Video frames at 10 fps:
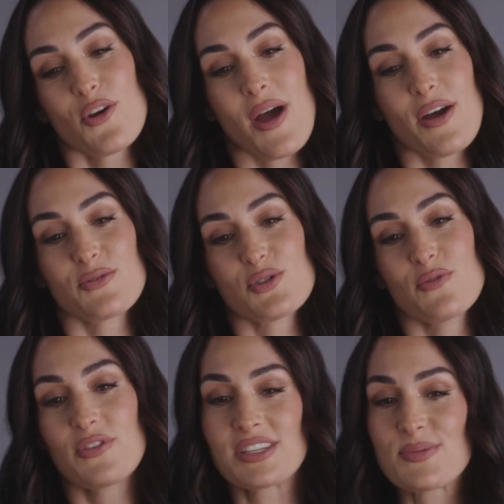know how to
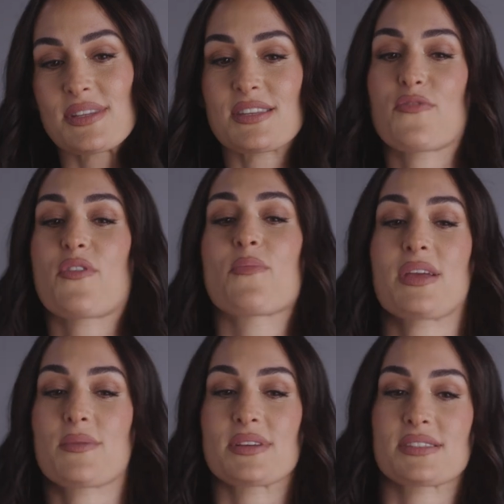fix myself and
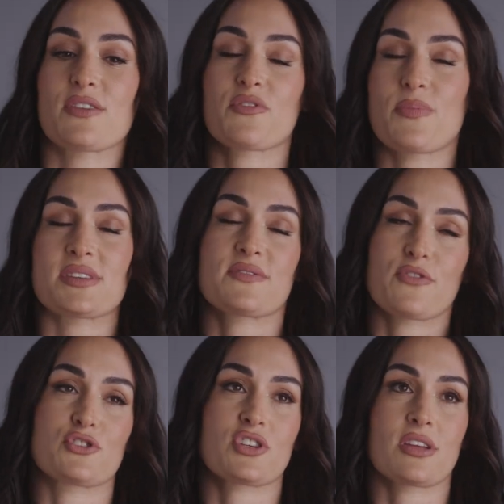make myself the best
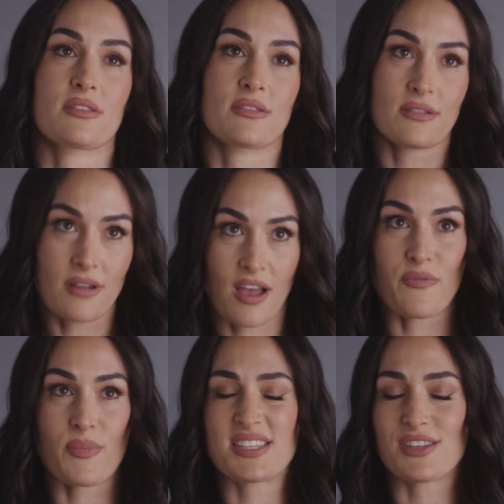version of
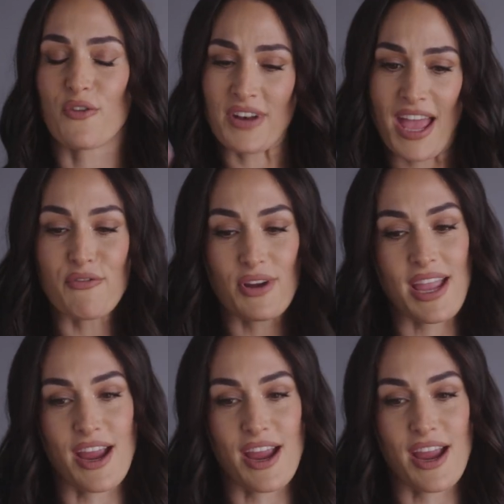myself in every